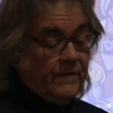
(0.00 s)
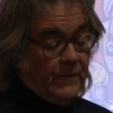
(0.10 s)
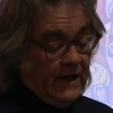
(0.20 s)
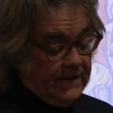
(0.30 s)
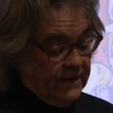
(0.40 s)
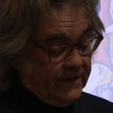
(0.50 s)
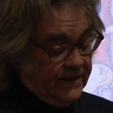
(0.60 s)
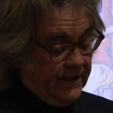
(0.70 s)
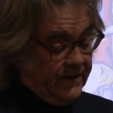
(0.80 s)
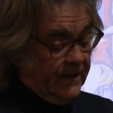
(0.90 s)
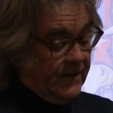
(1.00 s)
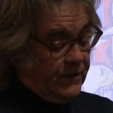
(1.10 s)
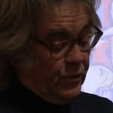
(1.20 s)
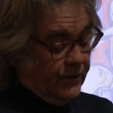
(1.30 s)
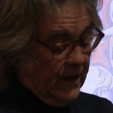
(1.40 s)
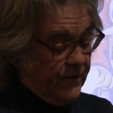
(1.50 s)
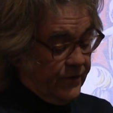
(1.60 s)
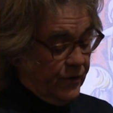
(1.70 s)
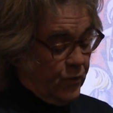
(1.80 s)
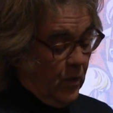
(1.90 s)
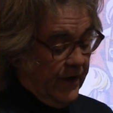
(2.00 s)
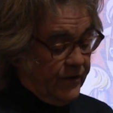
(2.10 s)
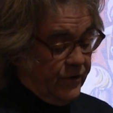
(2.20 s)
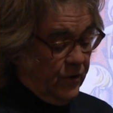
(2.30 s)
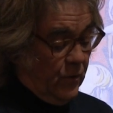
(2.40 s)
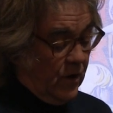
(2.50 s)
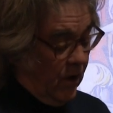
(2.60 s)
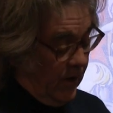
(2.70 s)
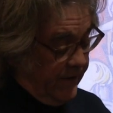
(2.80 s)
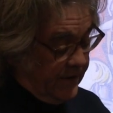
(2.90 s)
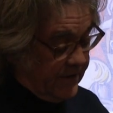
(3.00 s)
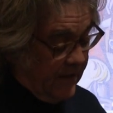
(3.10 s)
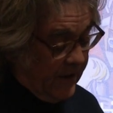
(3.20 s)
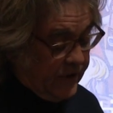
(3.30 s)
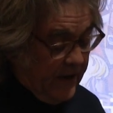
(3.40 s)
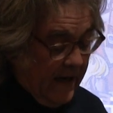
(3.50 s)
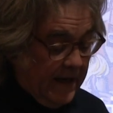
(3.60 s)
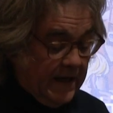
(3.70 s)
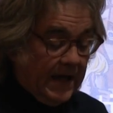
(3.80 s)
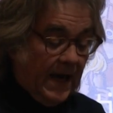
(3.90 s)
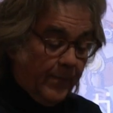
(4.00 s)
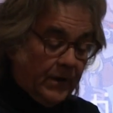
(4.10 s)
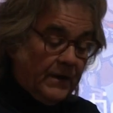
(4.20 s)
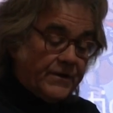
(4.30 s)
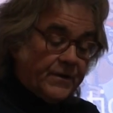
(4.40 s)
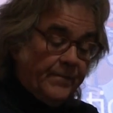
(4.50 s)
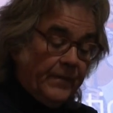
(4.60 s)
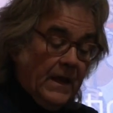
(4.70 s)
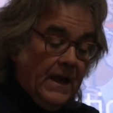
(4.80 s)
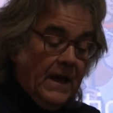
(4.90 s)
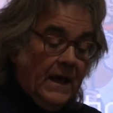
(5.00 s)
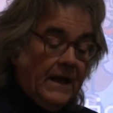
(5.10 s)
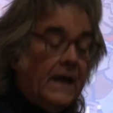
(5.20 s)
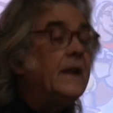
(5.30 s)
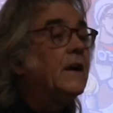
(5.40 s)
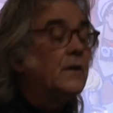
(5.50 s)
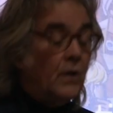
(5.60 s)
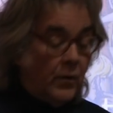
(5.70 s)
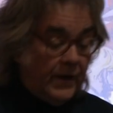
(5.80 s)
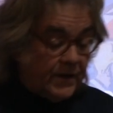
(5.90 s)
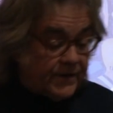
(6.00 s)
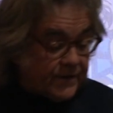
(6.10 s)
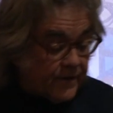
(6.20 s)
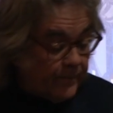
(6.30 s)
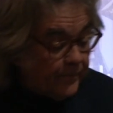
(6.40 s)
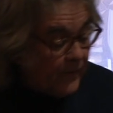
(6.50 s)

1960 to 2022, we'll call this section Anti-Capitalism and Anti-Colonialism